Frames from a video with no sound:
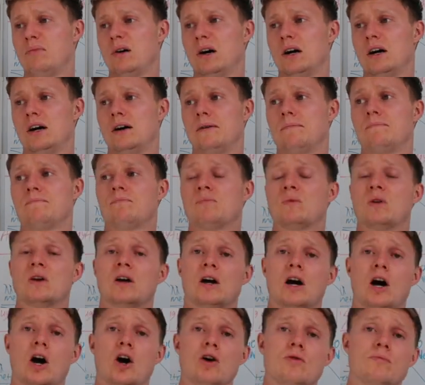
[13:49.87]
But
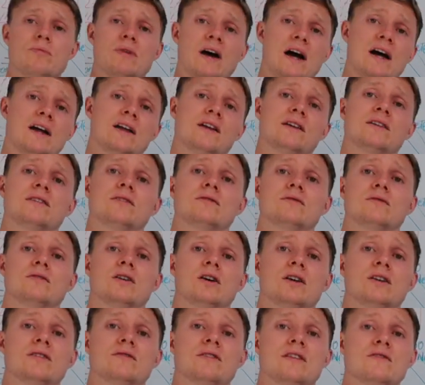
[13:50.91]
I hope that
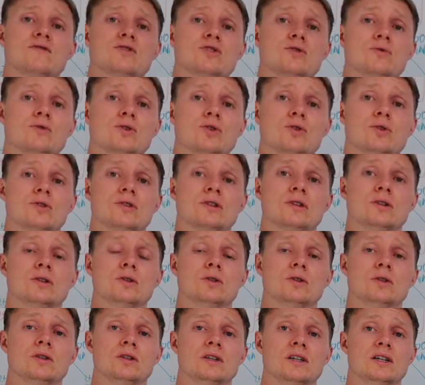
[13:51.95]
kind of gives you a good
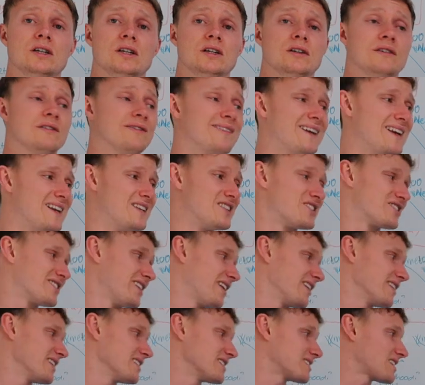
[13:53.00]
little
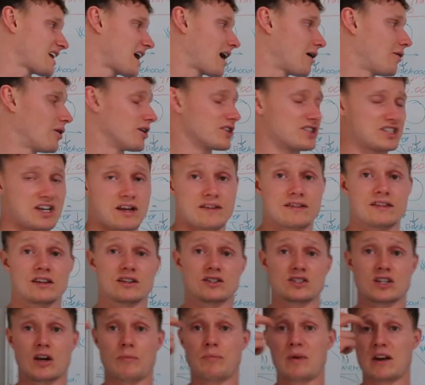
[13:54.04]
insight into how I set
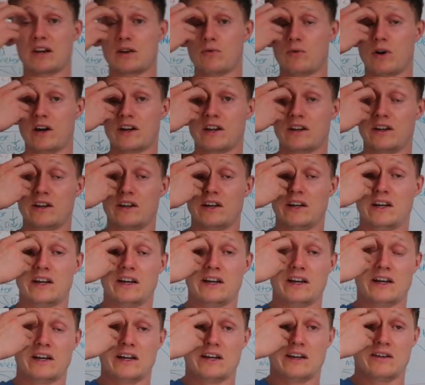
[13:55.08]
things up anyway.
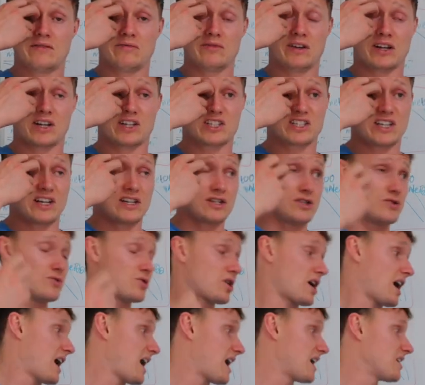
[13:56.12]
Like I say, you
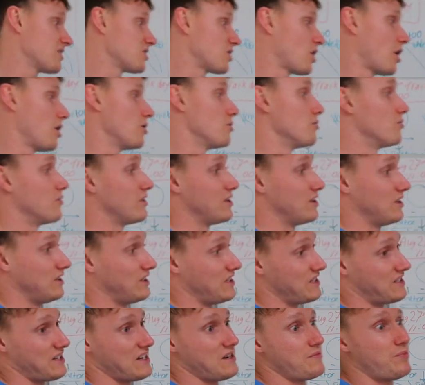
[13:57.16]
can go
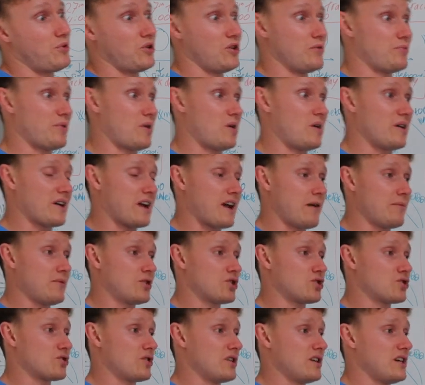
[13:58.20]
really deep on the
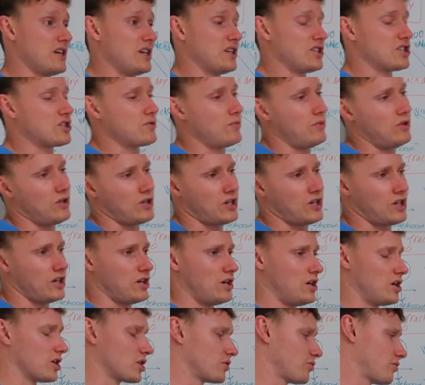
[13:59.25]
biochemistry and someone can
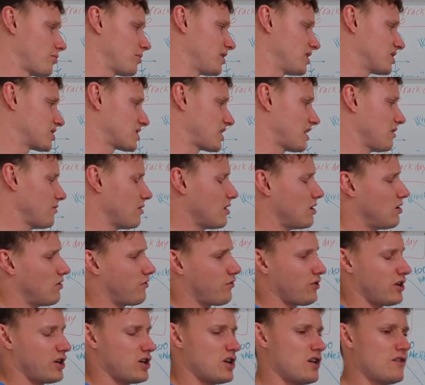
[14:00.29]
argue with me and say, well,
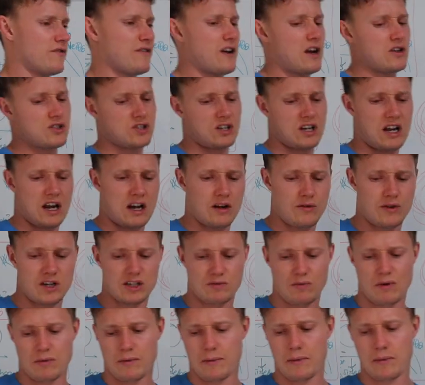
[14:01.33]
3,500
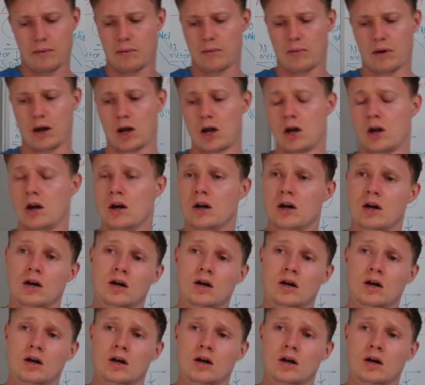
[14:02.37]
calories, blah, blah, blah, blah.